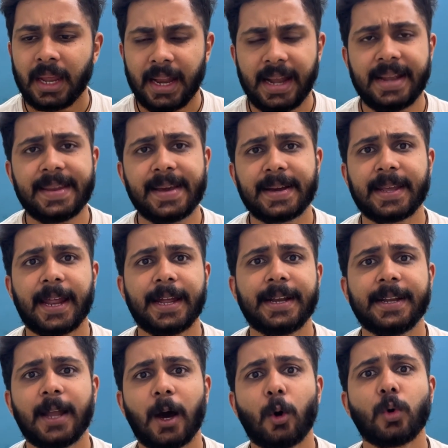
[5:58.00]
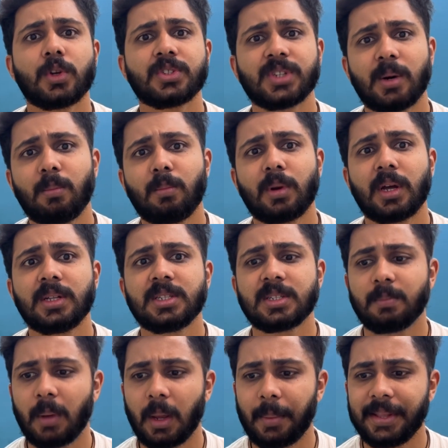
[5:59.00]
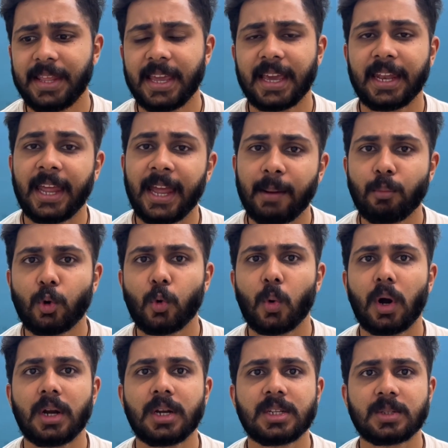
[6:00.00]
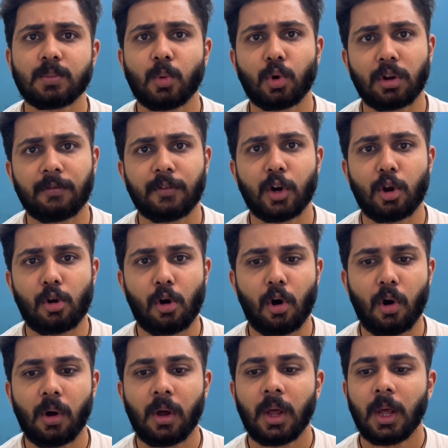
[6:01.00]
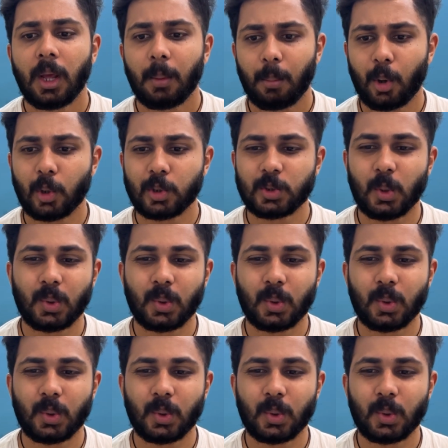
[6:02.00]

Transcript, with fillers: India grind out some runs, maybe they can aim towards more of a draw, because